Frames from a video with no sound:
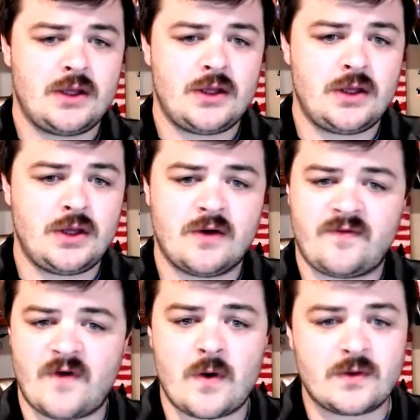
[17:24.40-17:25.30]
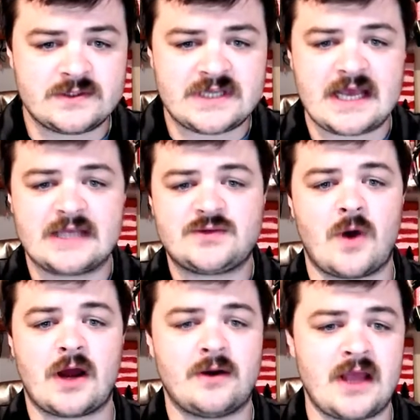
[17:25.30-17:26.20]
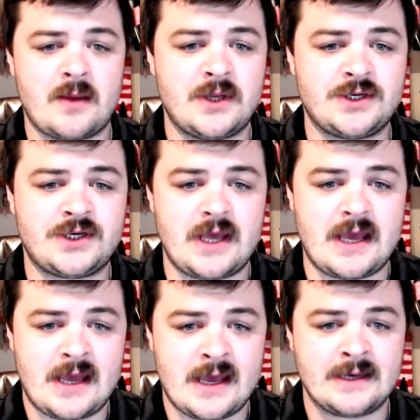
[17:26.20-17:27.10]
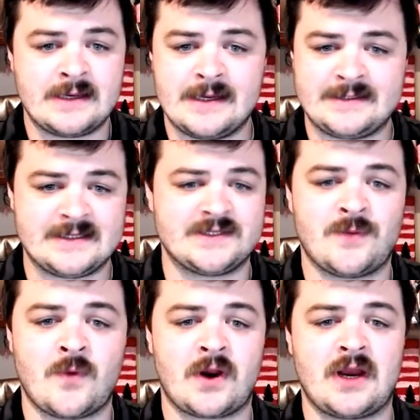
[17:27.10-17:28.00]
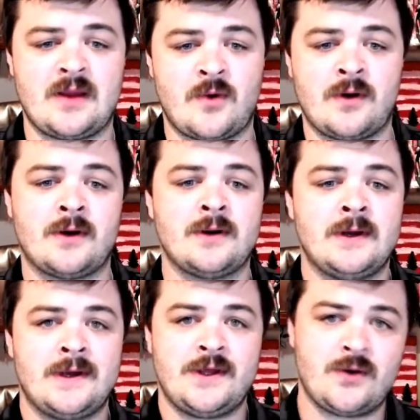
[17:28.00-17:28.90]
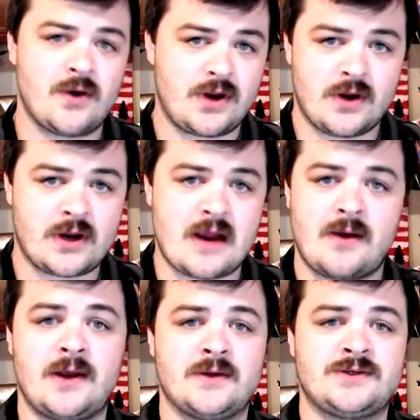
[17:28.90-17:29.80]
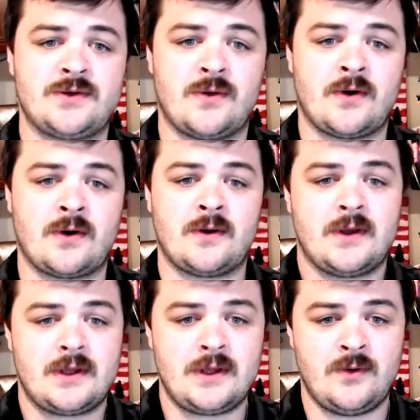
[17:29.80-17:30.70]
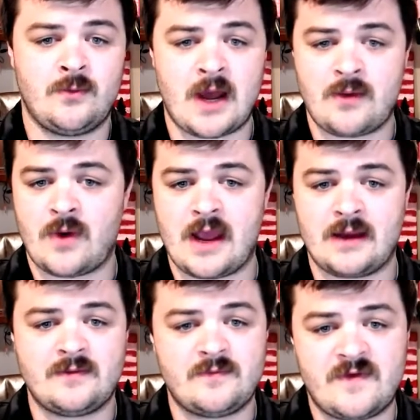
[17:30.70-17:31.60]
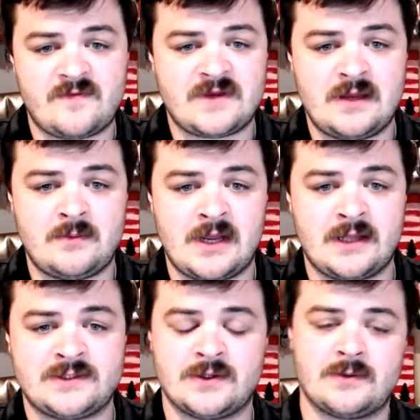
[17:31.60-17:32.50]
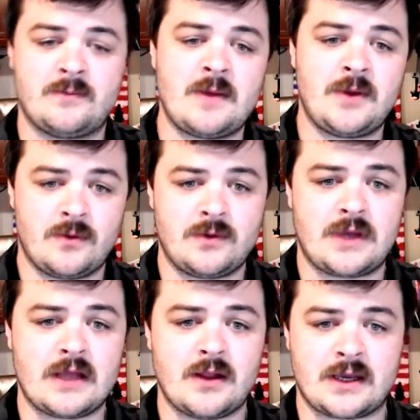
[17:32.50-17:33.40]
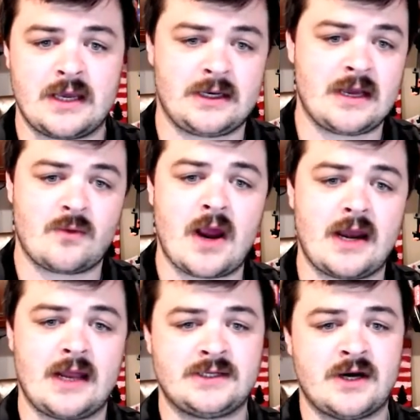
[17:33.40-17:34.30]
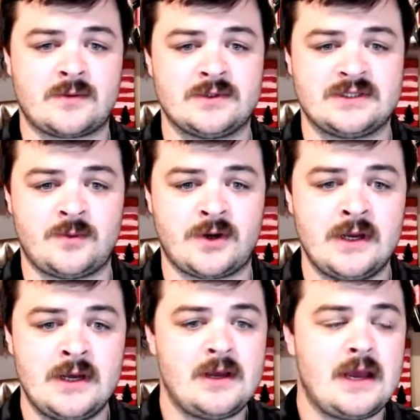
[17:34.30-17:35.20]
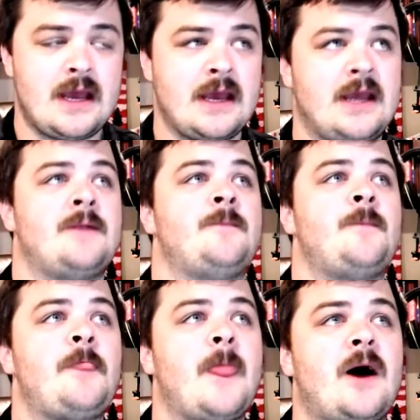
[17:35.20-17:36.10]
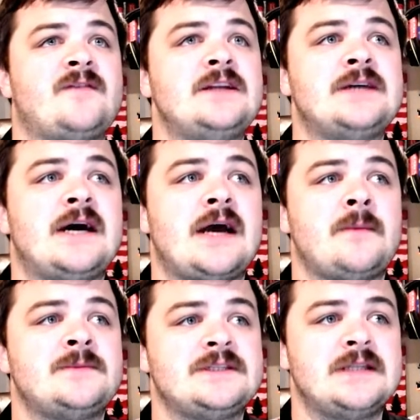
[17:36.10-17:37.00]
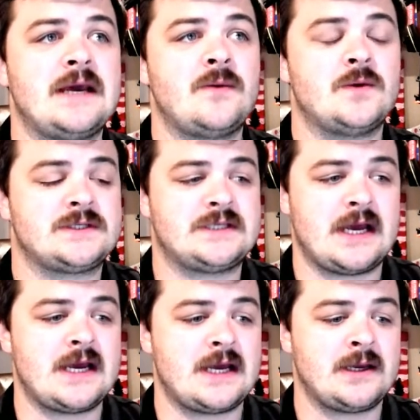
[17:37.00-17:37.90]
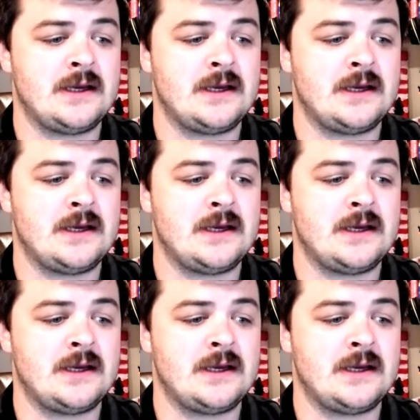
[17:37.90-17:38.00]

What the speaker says: your phone, say, gets water damaged and it doesn't work anymore. You go to your carrier store, you might wait 15 minutes, or maybe you'll get lucky and get right in, talk with someone. And oftentimes they will say,